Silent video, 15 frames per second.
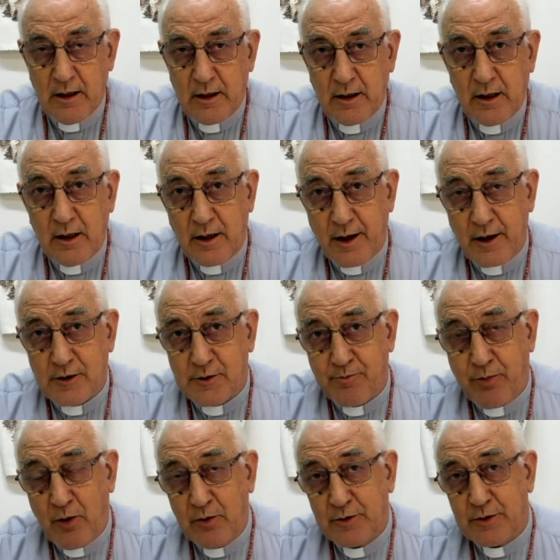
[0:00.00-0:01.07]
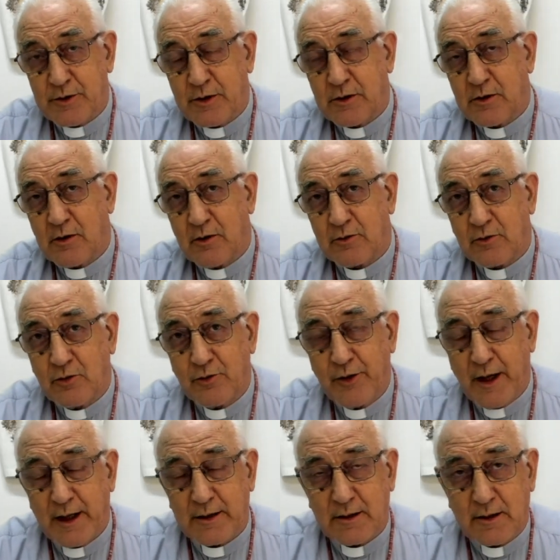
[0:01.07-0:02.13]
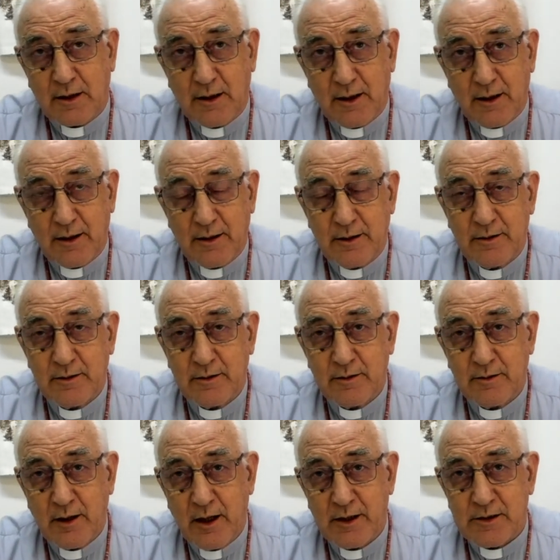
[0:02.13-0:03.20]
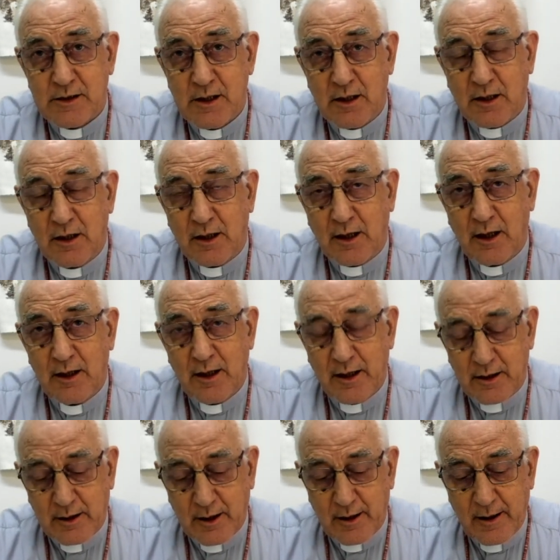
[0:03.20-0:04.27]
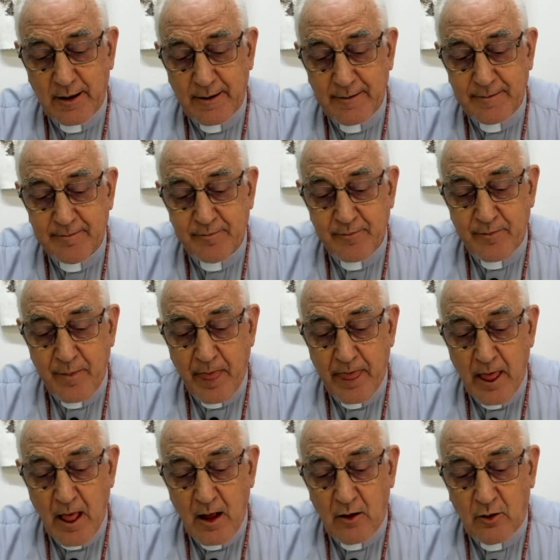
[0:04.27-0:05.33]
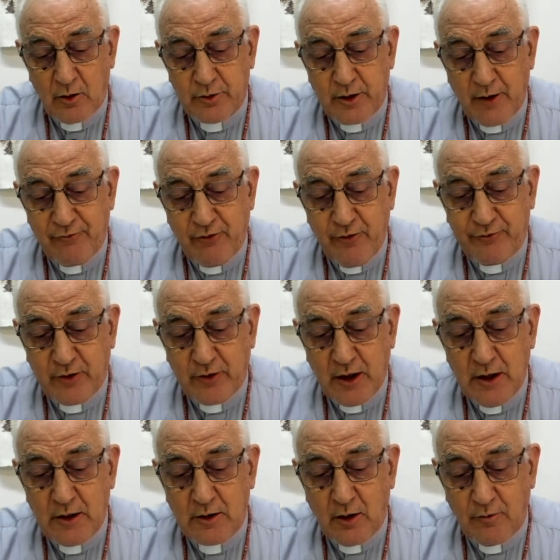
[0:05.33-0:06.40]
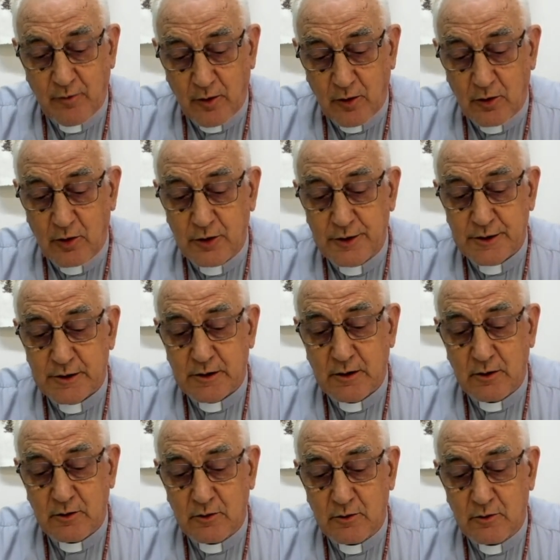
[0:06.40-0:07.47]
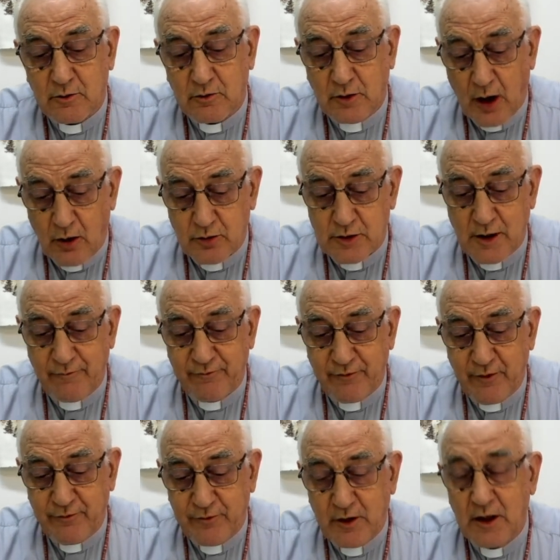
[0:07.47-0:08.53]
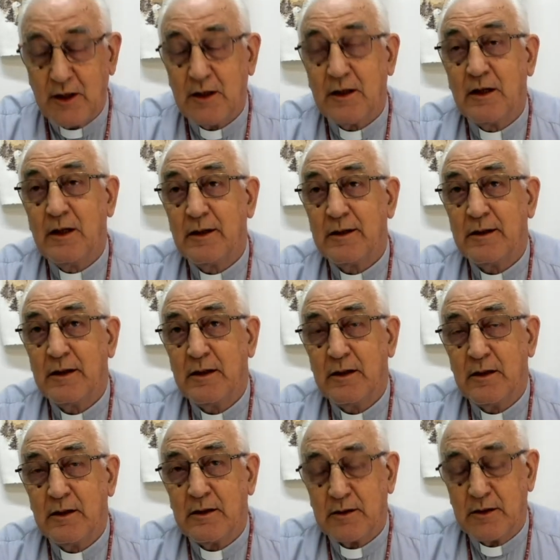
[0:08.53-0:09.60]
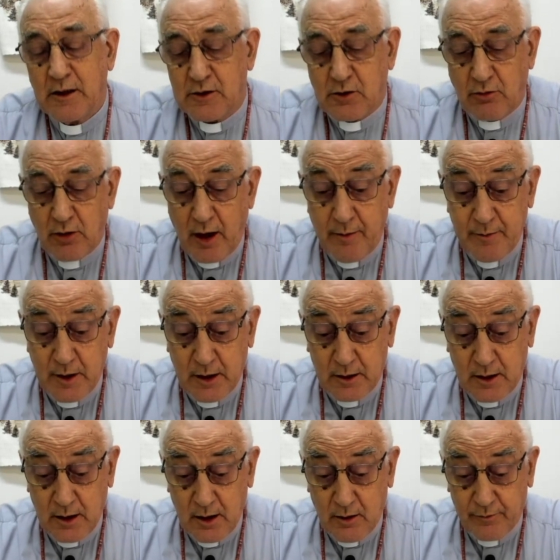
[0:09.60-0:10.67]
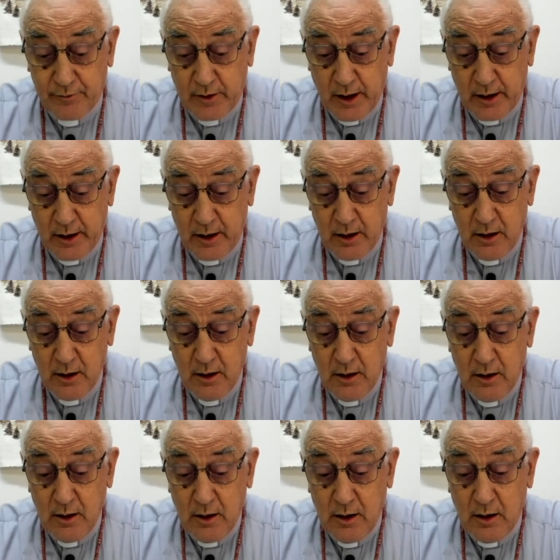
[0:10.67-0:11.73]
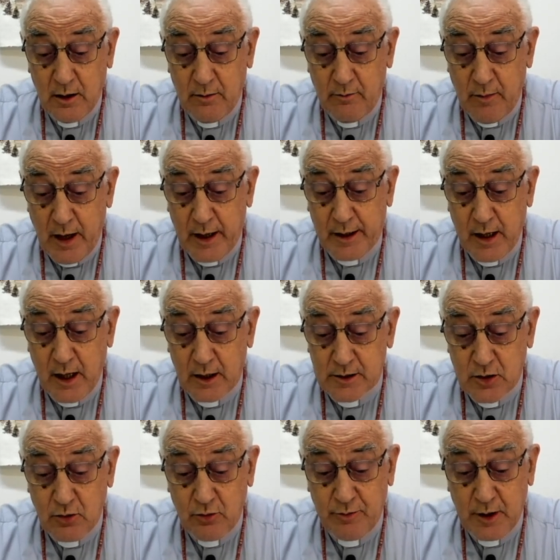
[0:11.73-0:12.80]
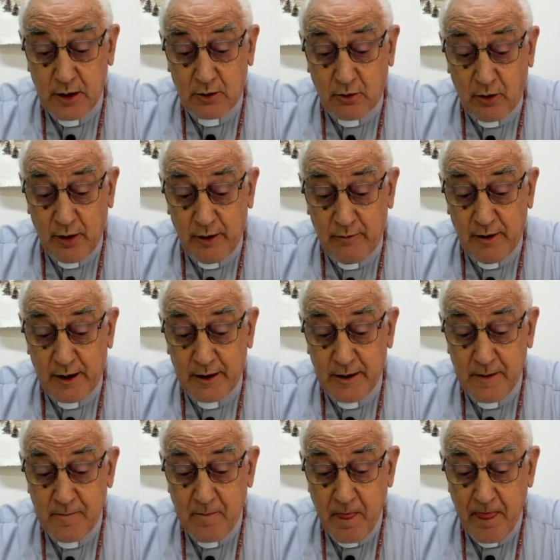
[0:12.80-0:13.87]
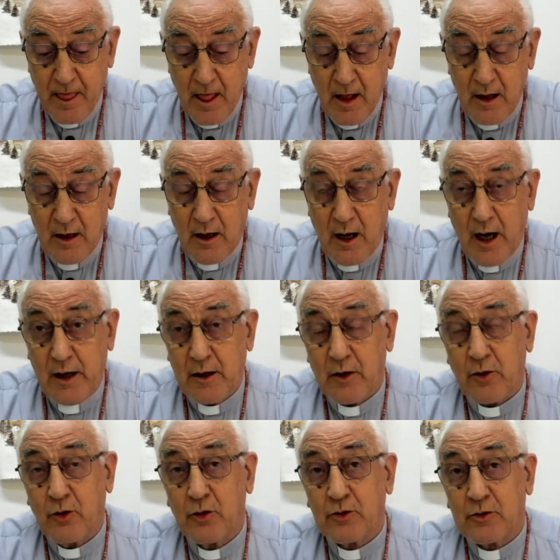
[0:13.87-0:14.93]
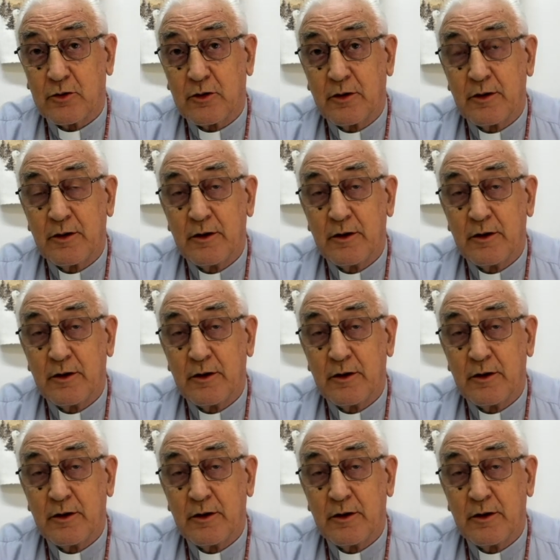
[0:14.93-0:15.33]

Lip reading: In response to that encyclical letter, on the 15th of August 2015, the solemnity of the Mary assuming to heaven, I wrote